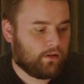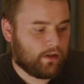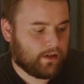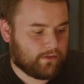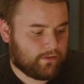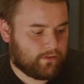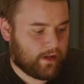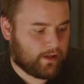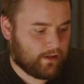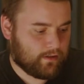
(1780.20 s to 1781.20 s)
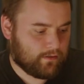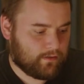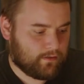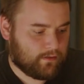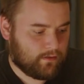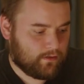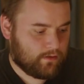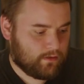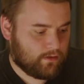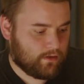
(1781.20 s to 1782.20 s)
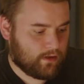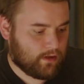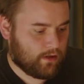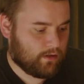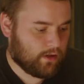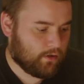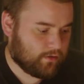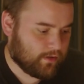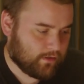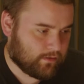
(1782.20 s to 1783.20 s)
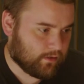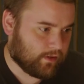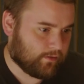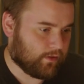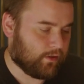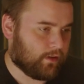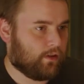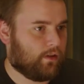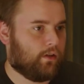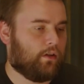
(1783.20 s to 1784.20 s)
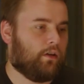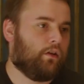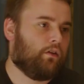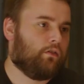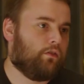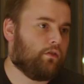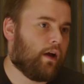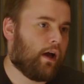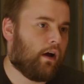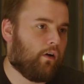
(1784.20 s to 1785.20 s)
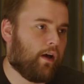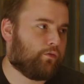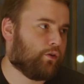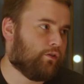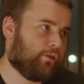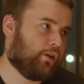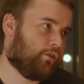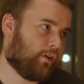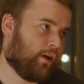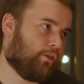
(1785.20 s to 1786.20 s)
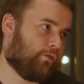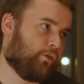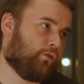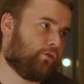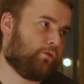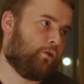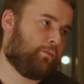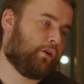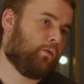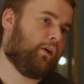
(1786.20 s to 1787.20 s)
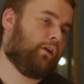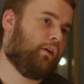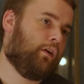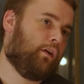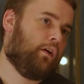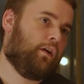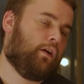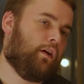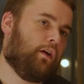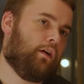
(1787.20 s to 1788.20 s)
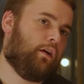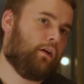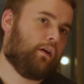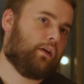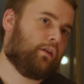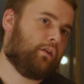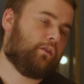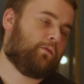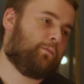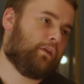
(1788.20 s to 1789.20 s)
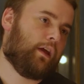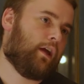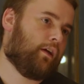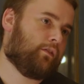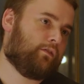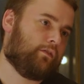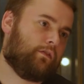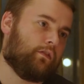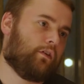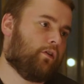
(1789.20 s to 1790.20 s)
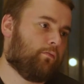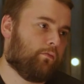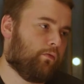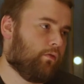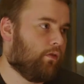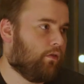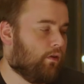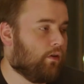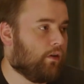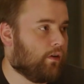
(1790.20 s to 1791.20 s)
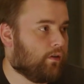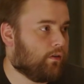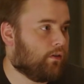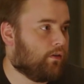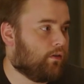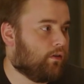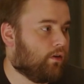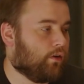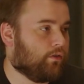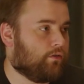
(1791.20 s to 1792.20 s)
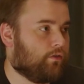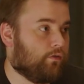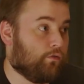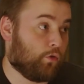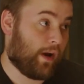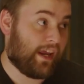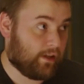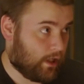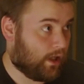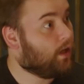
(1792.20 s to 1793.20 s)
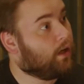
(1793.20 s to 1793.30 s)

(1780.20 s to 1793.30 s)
a second note that is delivered to Al after he figures out the first cryptic one, and he has been asked to come on Hearst's veranda,